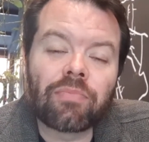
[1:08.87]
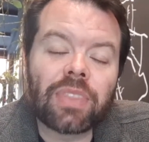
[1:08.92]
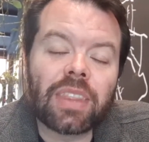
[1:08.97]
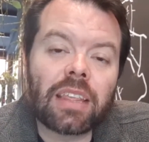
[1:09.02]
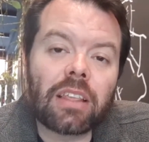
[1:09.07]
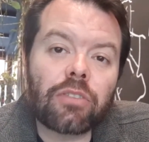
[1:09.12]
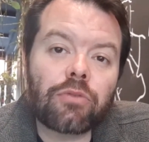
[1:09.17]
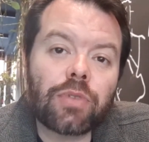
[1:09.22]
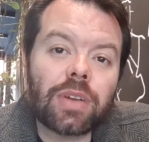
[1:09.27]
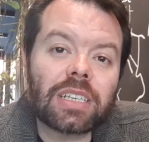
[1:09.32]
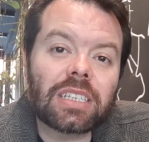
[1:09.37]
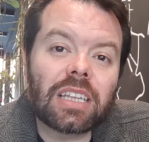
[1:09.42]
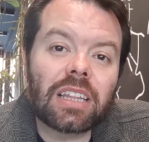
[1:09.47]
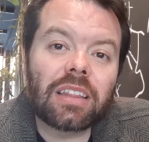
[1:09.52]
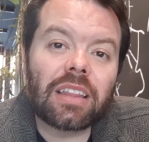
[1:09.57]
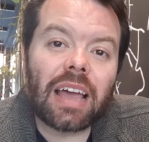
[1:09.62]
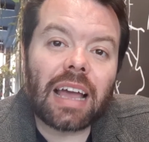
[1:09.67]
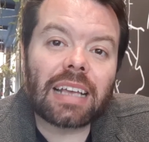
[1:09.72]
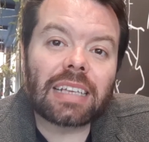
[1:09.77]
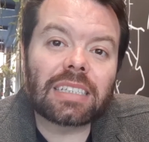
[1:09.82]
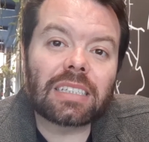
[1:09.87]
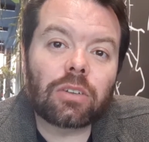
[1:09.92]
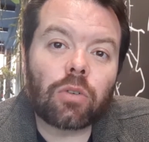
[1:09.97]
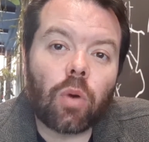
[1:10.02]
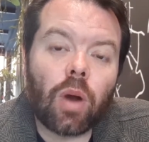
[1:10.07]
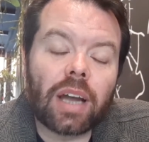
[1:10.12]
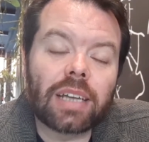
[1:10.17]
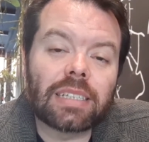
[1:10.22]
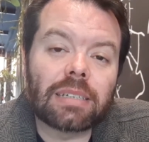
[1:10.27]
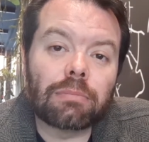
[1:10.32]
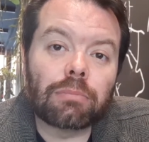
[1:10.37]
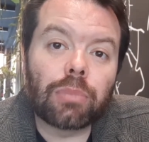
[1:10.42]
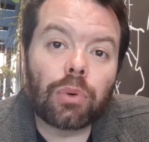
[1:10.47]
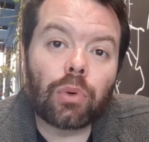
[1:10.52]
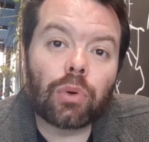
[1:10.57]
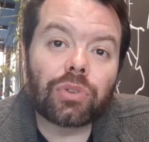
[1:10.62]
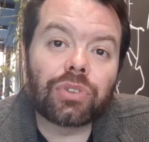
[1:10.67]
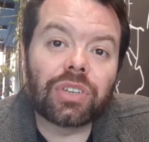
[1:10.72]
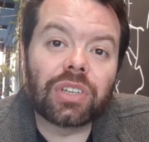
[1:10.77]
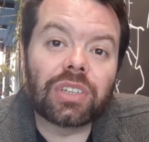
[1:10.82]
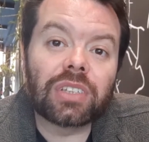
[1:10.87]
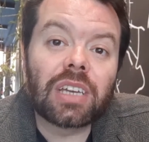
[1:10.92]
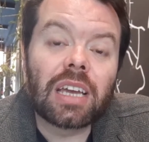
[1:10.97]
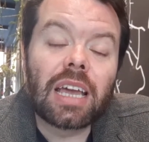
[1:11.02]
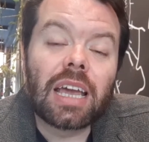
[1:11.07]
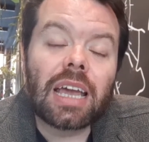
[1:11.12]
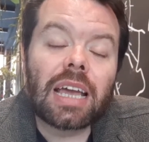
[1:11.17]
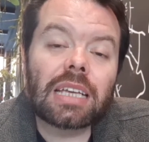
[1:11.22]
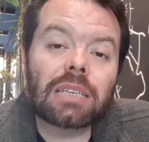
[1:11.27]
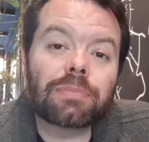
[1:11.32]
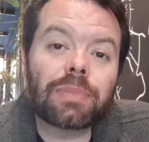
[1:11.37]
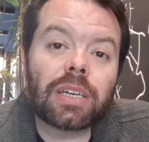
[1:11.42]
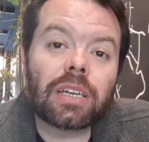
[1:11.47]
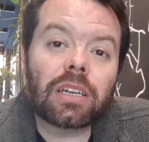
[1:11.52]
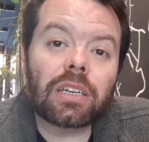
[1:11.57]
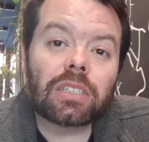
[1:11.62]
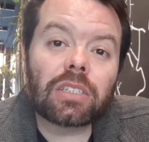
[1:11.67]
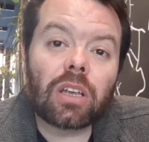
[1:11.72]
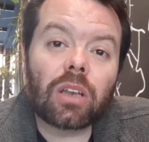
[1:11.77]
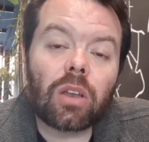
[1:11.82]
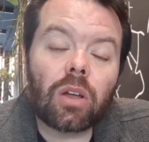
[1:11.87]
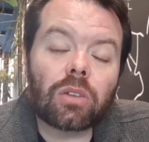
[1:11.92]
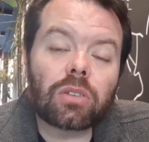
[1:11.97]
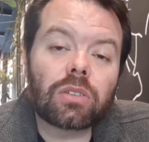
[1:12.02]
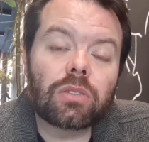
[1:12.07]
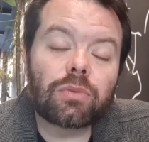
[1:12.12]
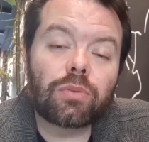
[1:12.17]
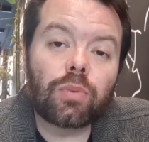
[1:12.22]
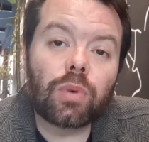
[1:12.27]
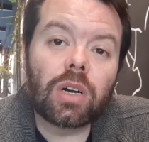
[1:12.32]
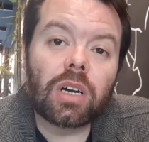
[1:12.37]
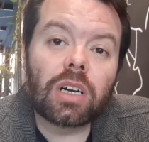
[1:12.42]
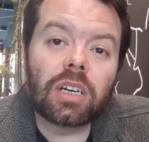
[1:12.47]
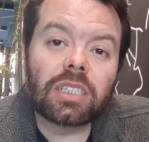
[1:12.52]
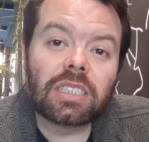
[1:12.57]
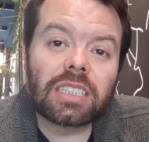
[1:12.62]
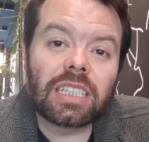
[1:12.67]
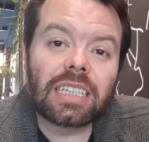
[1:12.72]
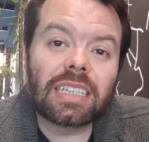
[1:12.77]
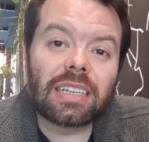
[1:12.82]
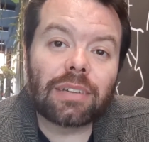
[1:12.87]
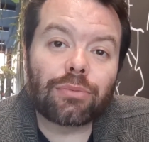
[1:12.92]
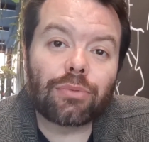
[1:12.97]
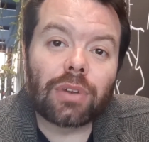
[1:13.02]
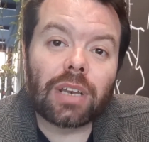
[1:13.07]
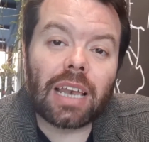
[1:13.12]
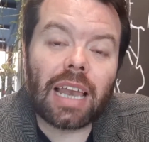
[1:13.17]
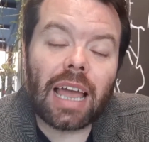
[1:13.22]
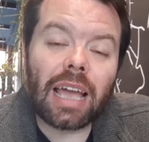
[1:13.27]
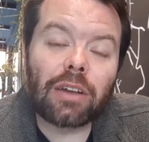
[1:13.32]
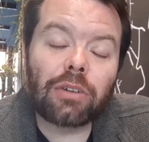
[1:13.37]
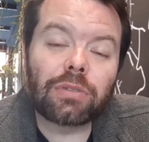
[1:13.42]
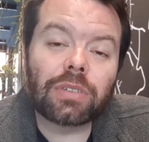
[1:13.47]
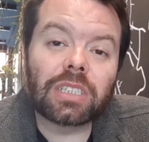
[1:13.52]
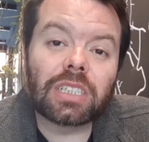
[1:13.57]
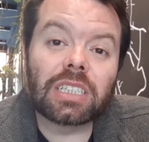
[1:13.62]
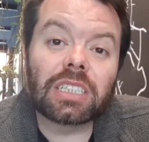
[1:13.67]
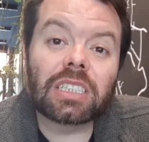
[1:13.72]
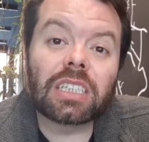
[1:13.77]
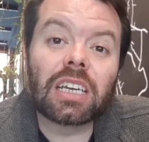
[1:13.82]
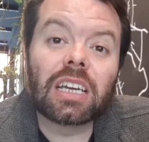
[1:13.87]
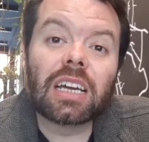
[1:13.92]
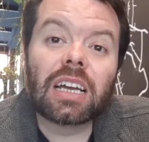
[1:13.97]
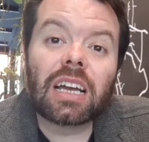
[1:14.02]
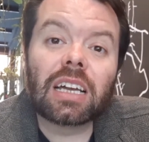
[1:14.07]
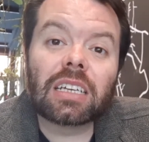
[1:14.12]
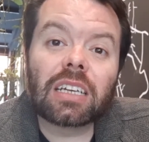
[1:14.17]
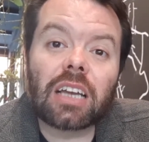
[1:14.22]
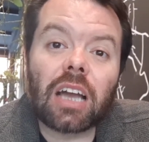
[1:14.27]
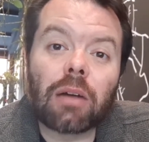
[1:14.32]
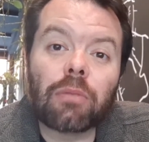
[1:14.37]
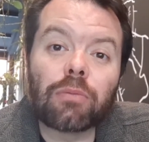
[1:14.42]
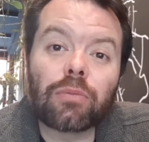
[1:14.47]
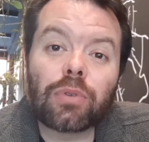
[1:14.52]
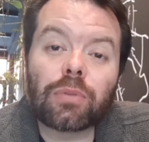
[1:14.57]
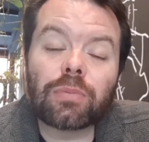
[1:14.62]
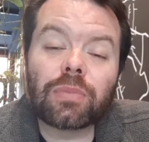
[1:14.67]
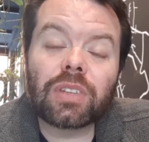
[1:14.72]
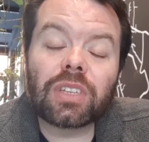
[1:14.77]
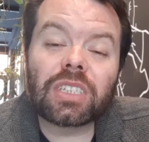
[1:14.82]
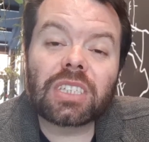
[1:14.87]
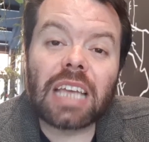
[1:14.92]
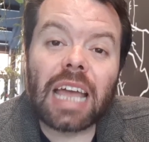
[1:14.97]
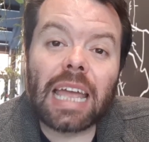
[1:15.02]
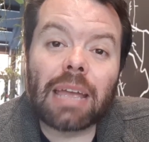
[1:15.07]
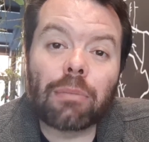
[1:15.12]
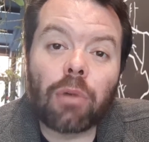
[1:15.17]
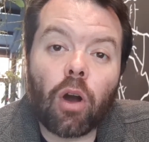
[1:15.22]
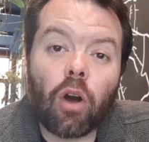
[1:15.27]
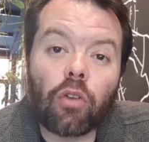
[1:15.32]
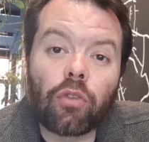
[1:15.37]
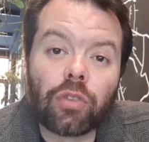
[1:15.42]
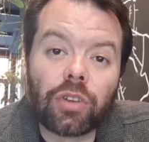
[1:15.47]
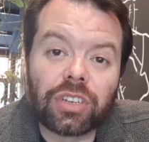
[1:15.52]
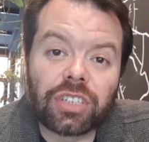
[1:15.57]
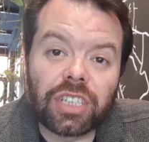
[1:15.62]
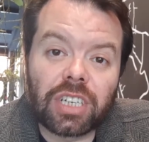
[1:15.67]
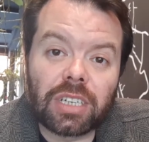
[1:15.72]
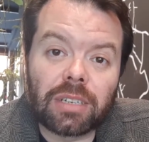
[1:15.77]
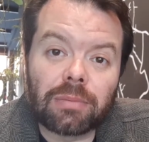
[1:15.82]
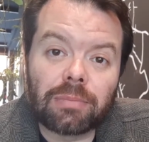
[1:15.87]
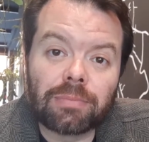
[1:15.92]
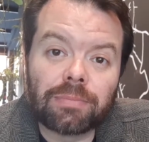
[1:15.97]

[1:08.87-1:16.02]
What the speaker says: Now the reason that's quite important is because a lot of words in different languages come from the same origin.